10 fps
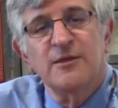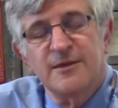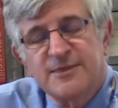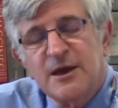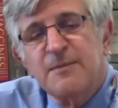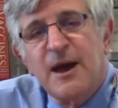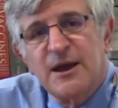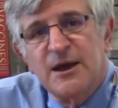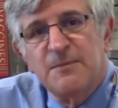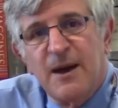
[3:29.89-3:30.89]
The thing about
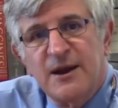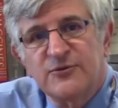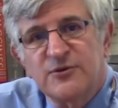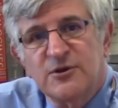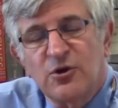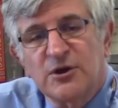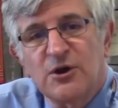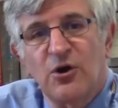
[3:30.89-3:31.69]
antibodies that are,